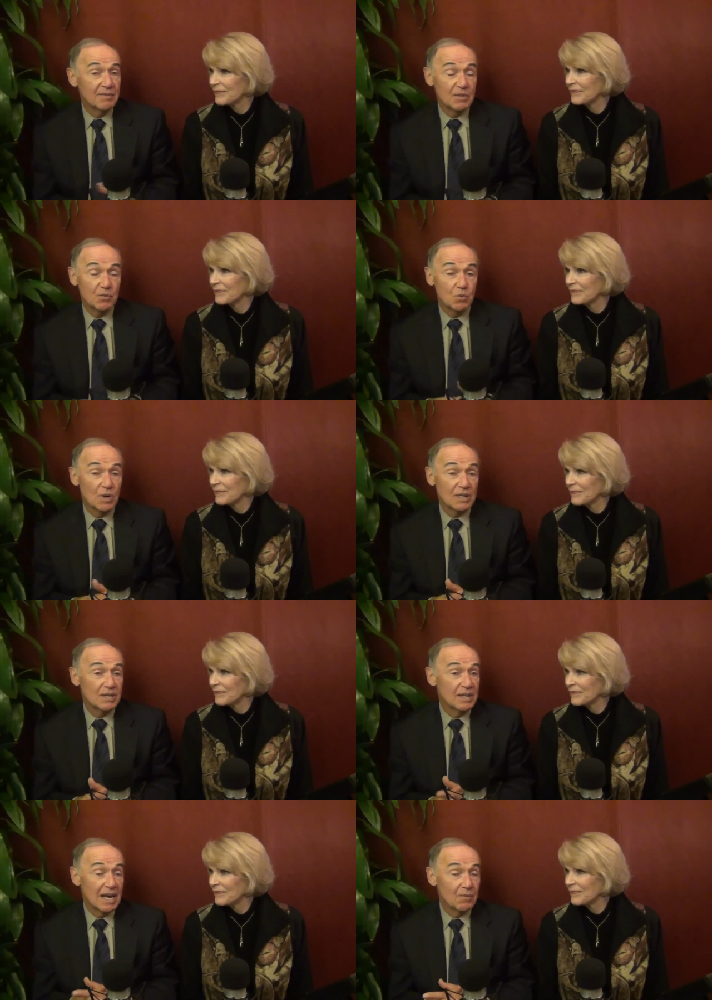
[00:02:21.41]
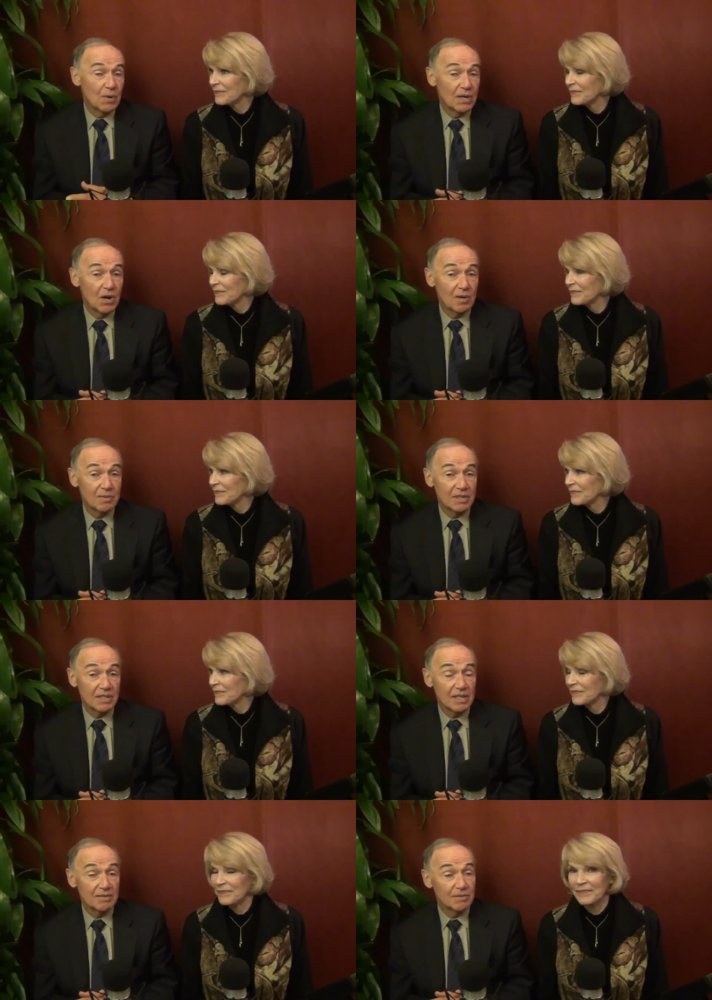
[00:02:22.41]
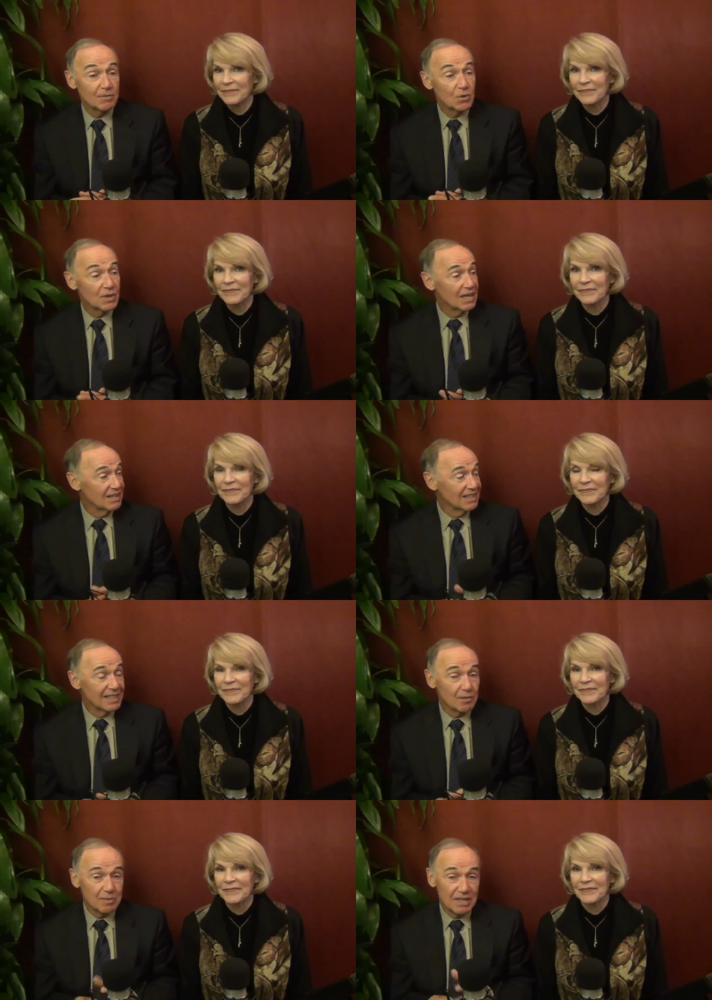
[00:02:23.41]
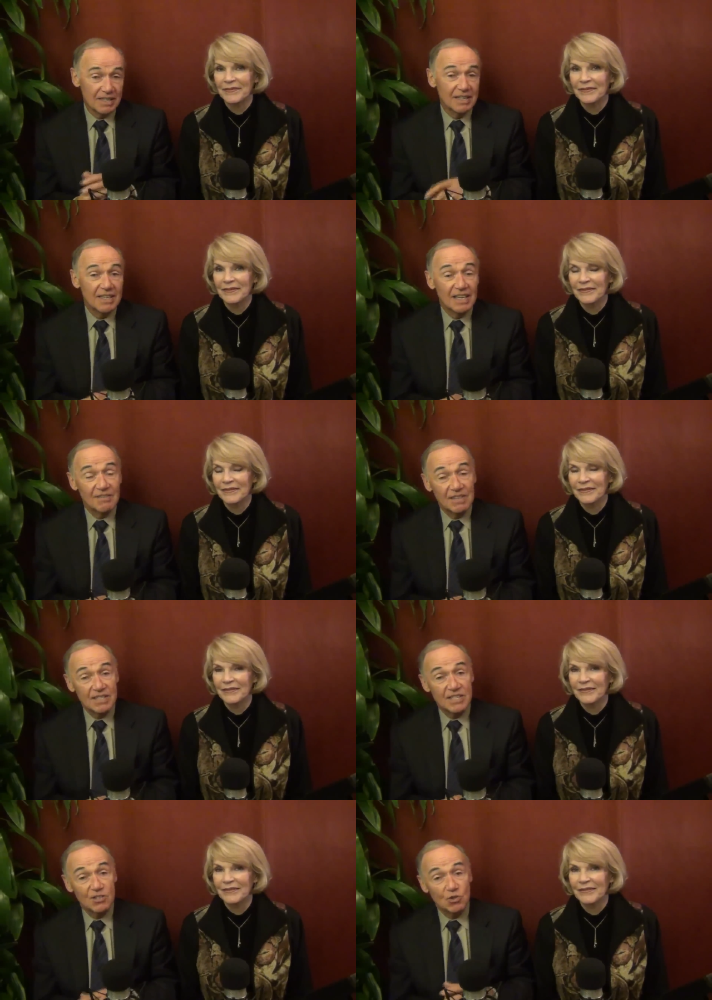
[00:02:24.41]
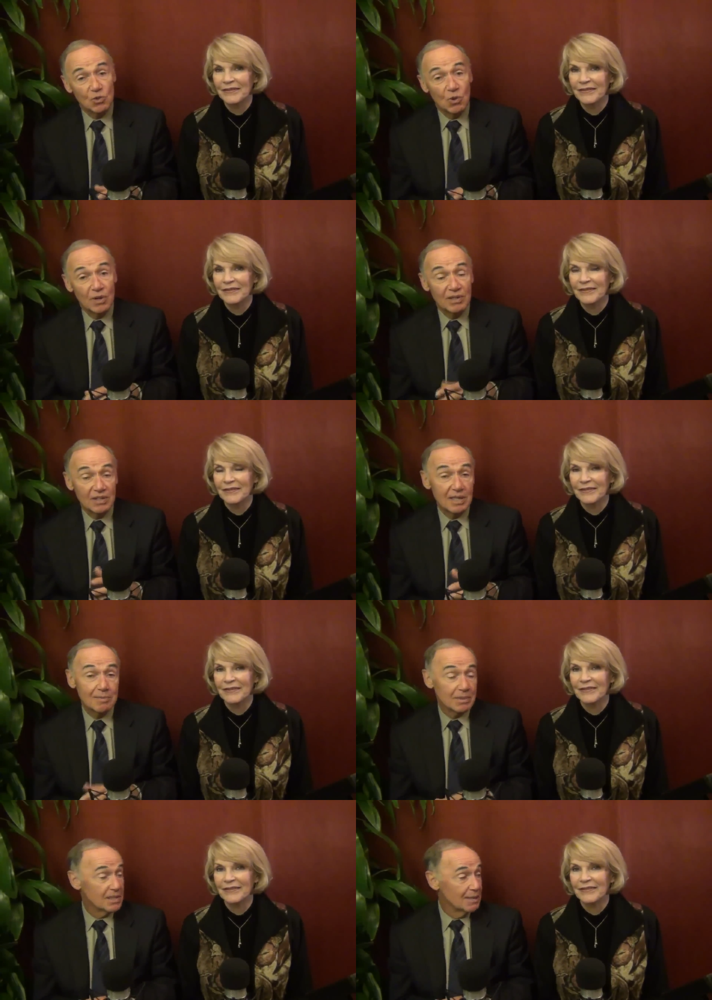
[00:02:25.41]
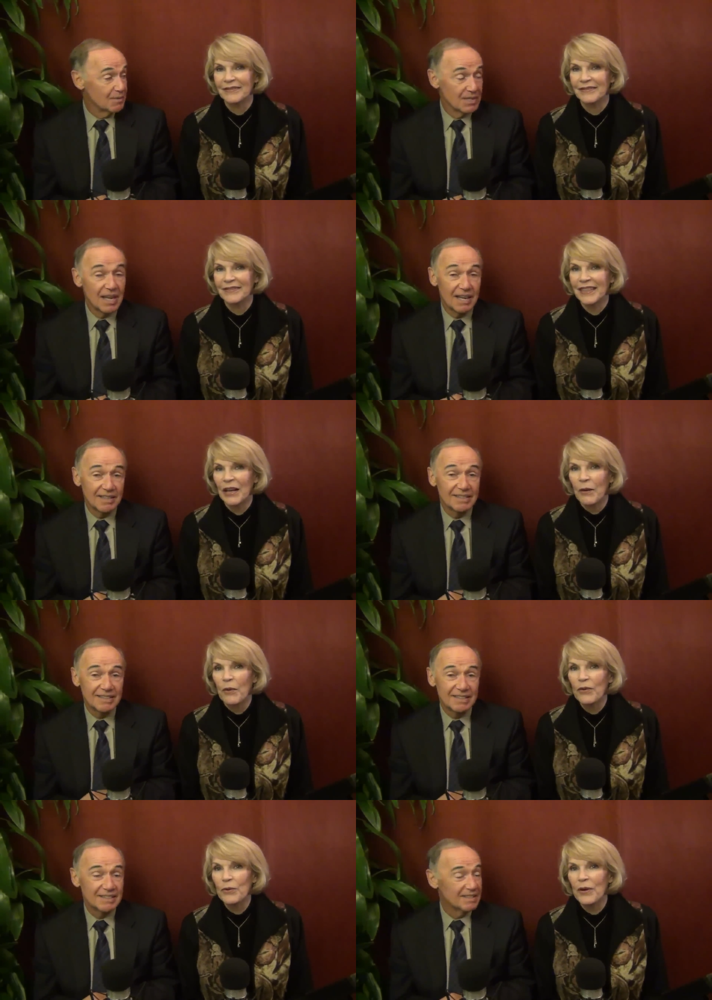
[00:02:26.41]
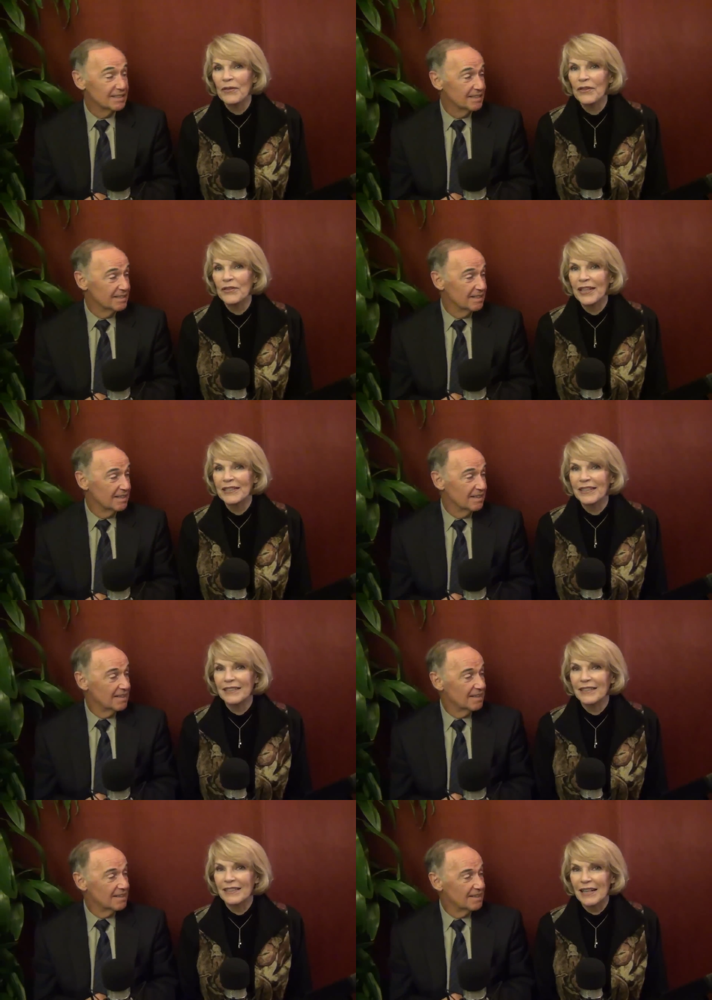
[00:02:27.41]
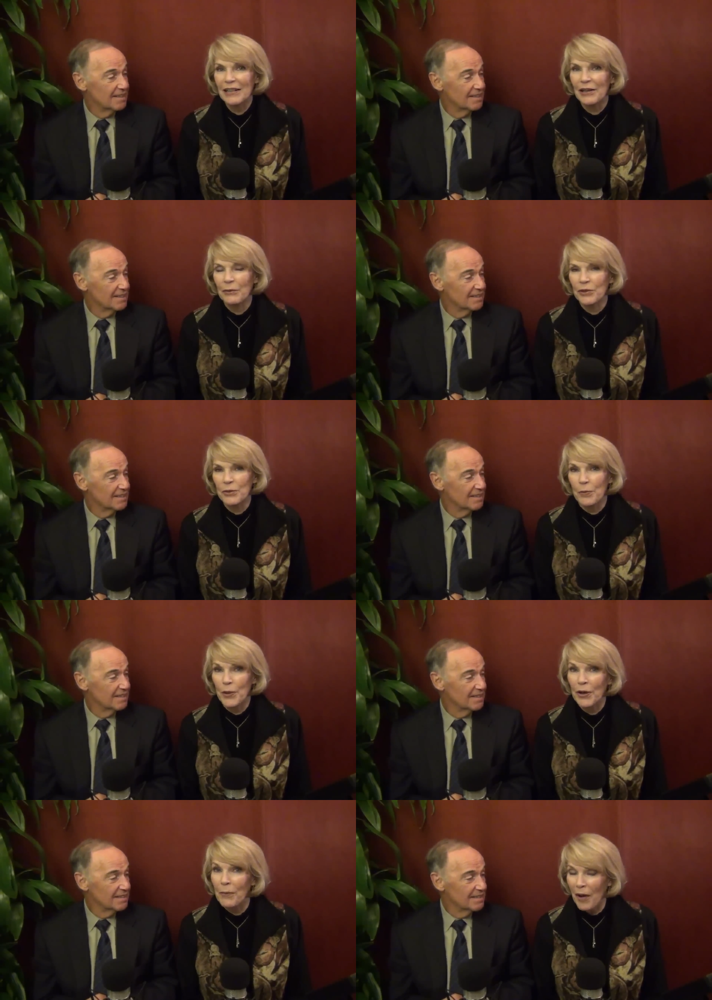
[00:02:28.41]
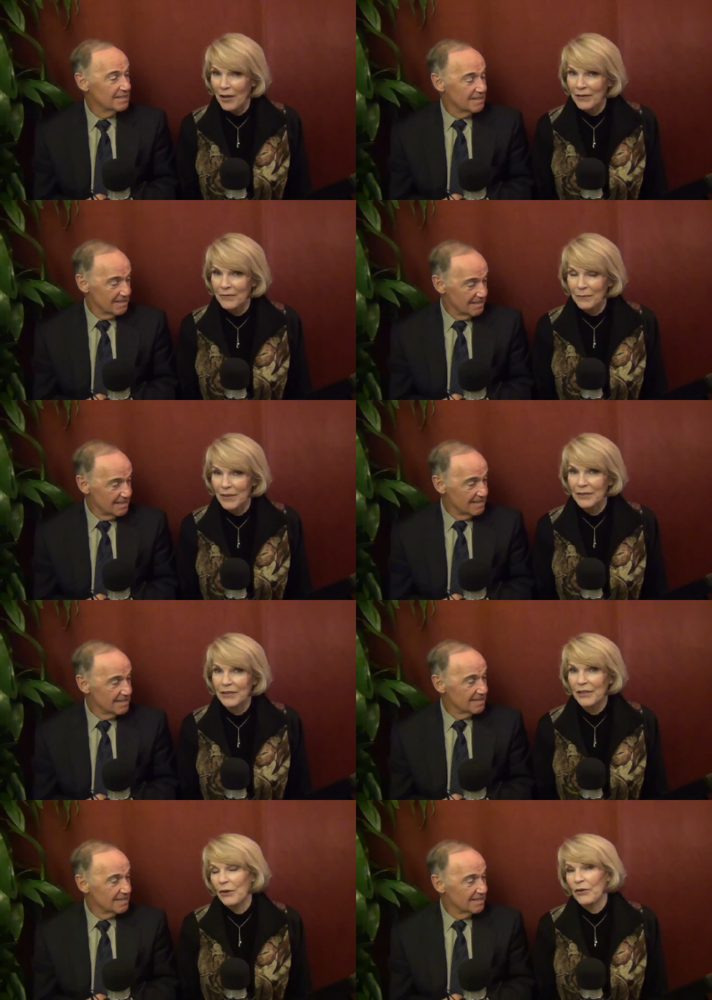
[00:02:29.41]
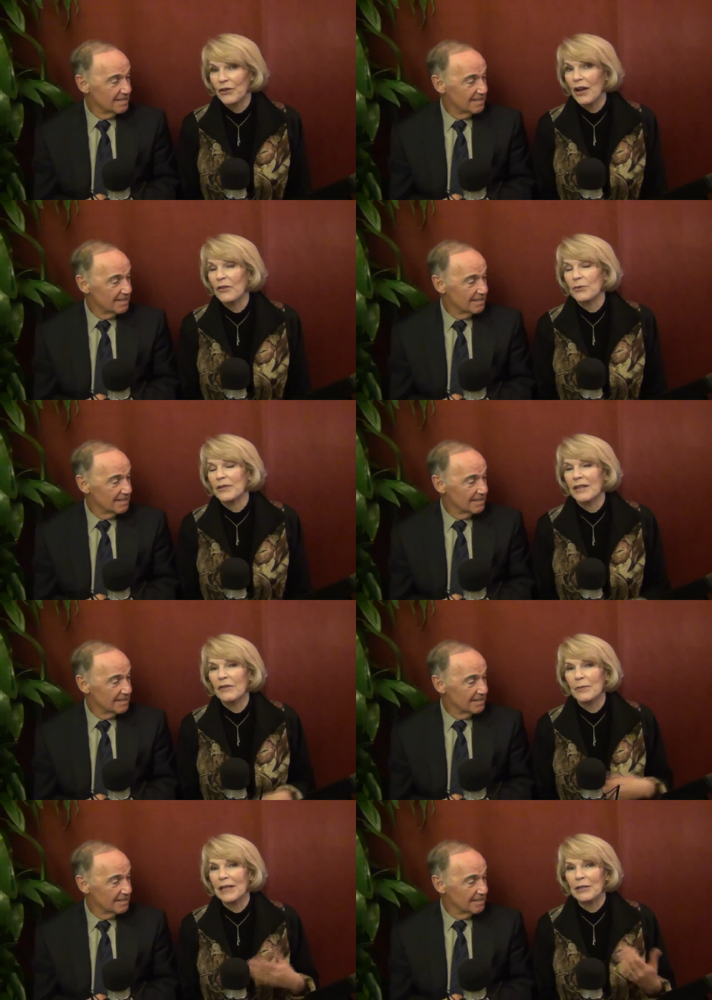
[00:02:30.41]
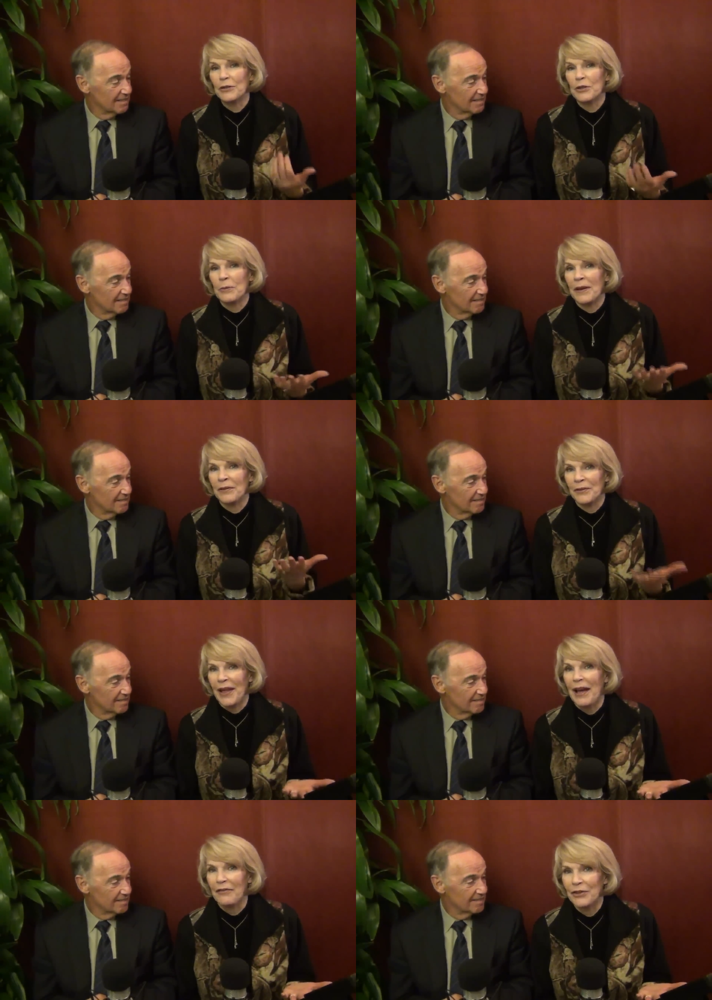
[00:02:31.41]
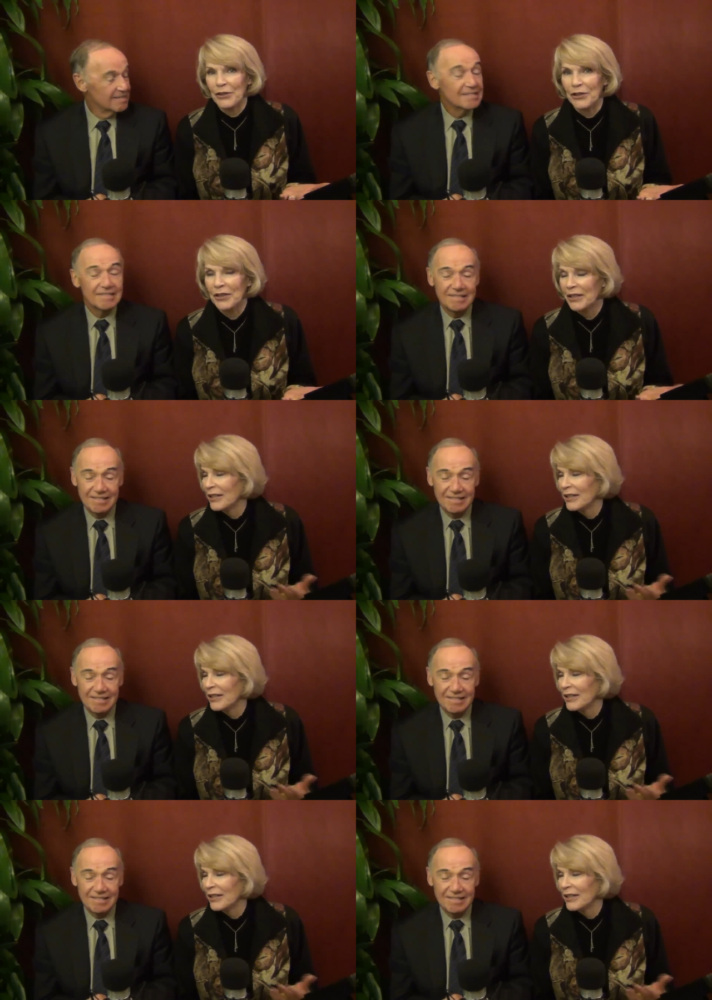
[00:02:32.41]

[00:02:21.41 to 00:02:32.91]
Speaker 1: I mean, what what harm can come from doing a little bit of an essential oil a couple times a day?
Speaker 2: Well, the one that they did the study on was bergamot.
Speaker 1: Uh-huh.
Speaker 2: But, you know, there are other ones. Everybody knows about lavender,